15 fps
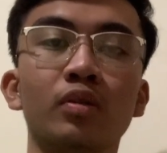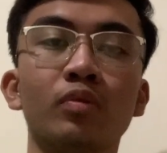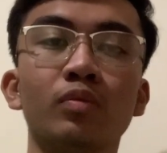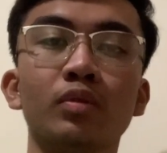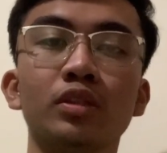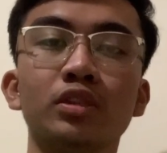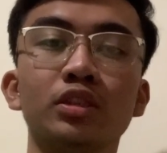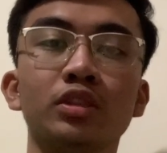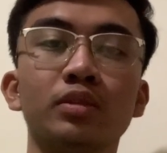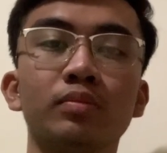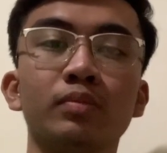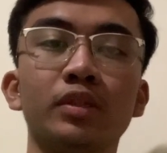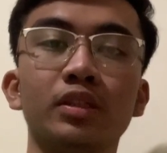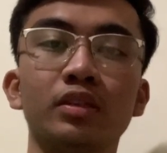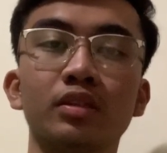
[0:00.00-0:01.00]
which
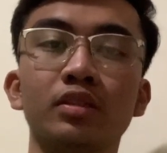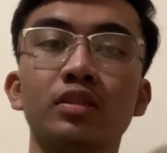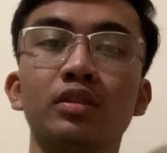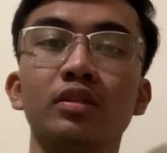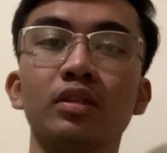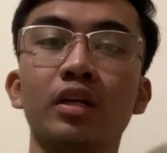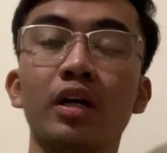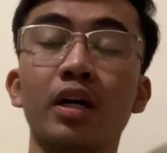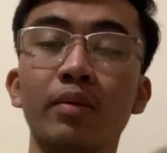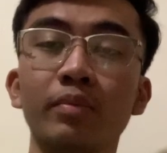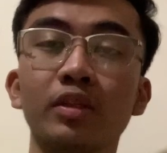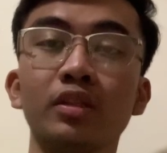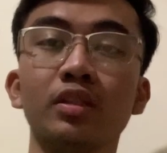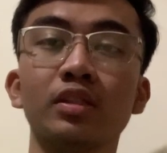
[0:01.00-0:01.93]
means the Hamming